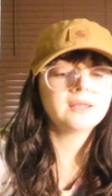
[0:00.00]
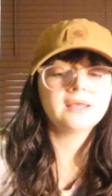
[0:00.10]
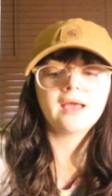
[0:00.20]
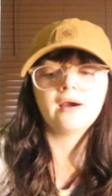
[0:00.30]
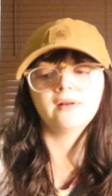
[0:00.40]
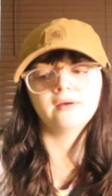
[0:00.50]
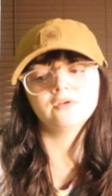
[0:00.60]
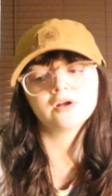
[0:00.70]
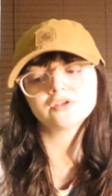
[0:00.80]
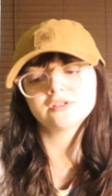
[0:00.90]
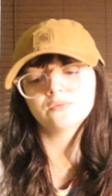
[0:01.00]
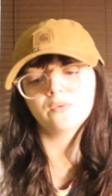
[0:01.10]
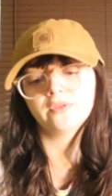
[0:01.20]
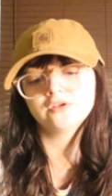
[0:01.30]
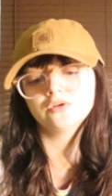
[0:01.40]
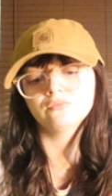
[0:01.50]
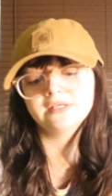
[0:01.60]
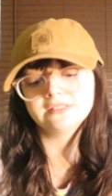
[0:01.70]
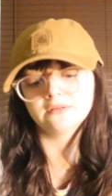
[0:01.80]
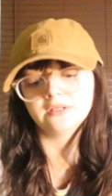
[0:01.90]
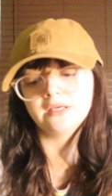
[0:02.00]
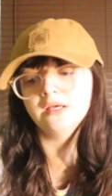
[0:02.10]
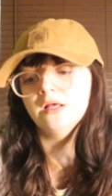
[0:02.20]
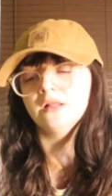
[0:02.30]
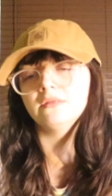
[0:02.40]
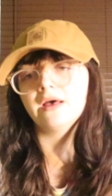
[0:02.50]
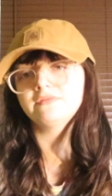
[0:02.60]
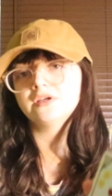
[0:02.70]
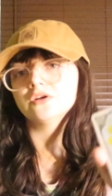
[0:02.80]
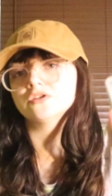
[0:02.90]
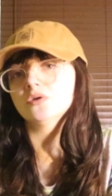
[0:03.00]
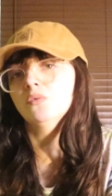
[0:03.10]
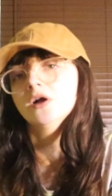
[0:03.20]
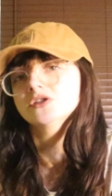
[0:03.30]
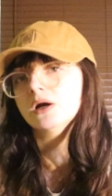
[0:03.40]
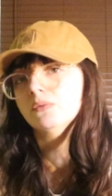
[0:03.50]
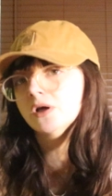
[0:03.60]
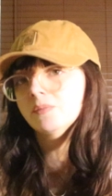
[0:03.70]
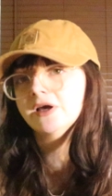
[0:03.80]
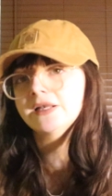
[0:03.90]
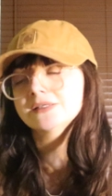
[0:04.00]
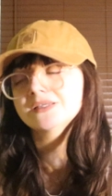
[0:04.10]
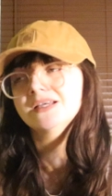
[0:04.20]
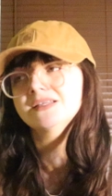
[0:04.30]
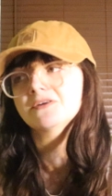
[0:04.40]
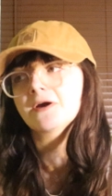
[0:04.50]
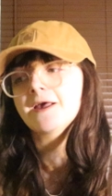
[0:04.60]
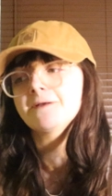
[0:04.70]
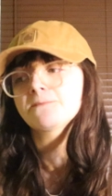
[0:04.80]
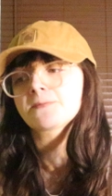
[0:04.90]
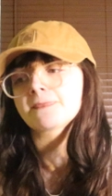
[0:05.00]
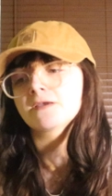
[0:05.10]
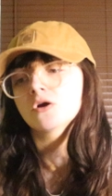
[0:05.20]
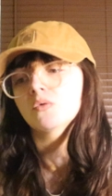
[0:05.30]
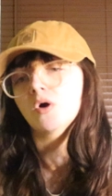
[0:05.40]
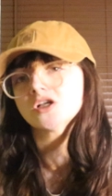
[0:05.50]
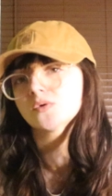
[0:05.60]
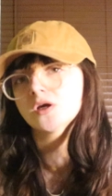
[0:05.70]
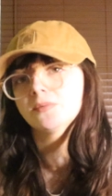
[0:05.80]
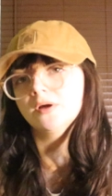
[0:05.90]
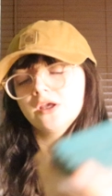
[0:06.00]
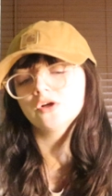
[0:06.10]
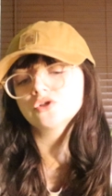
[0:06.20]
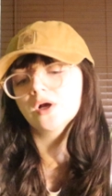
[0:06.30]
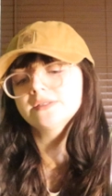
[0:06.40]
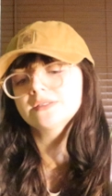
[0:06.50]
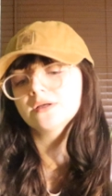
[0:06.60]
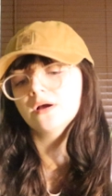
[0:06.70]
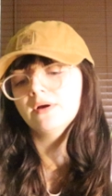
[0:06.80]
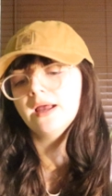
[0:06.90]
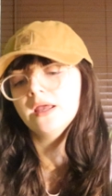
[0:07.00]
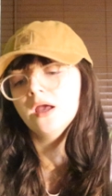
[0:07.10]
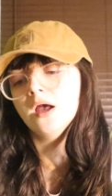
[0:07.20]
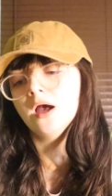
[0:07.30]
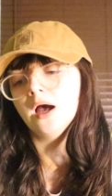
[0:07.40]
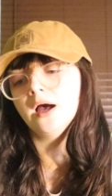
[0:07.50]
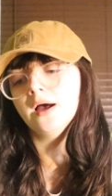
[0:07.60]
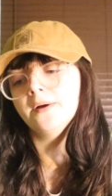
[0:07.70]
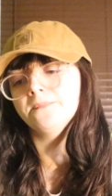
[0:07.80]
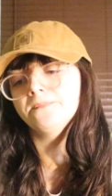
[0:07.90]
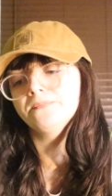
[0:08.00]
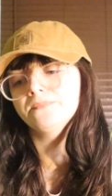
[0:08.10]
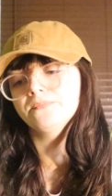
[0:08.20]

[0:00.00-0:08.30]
getting out of, not just the one that you recently left here. So watch out where you're planting seeds, okay? Watch where you're putting your trust, all right? Um,